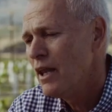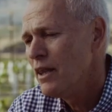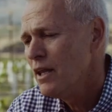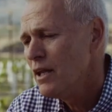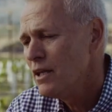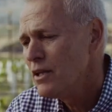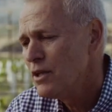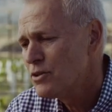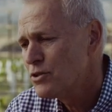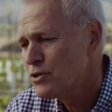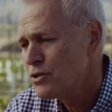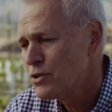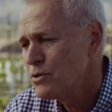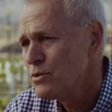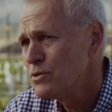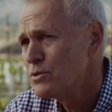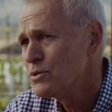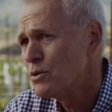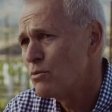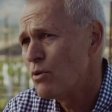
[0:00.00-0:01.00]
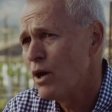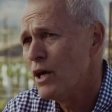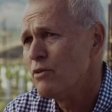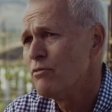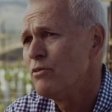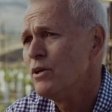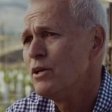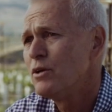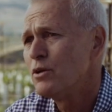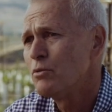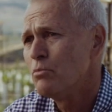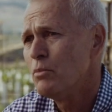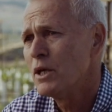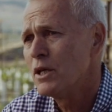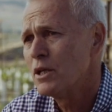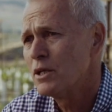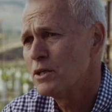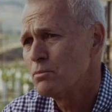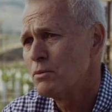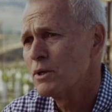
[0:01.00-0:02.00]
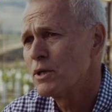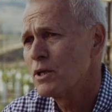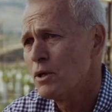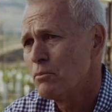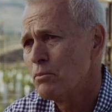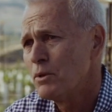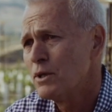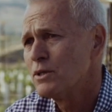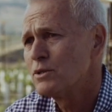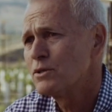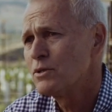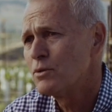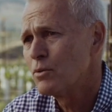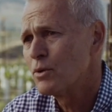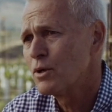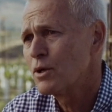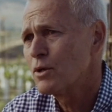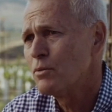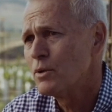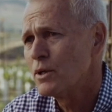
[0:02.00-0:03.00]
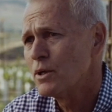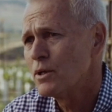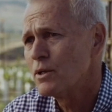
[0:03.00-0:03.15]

And then to choose the right vineyard management companies to work